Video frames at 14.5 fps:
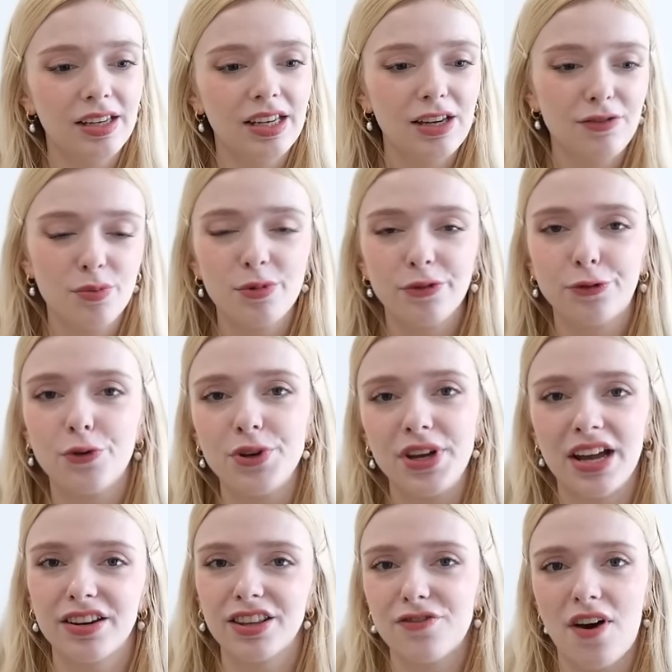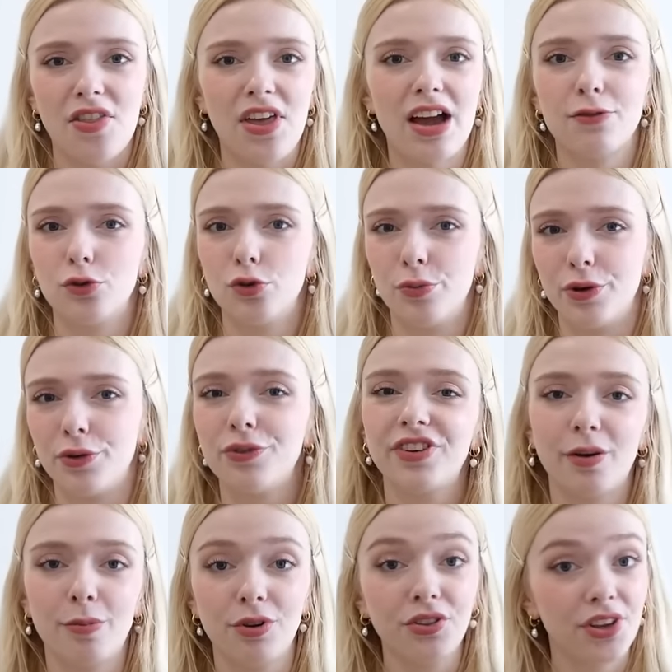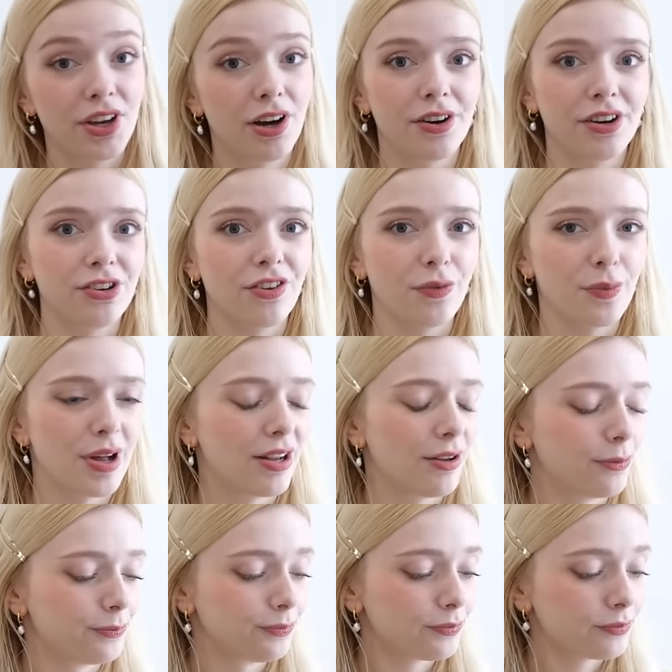even before you get to the fact they have almost double the yardage as well.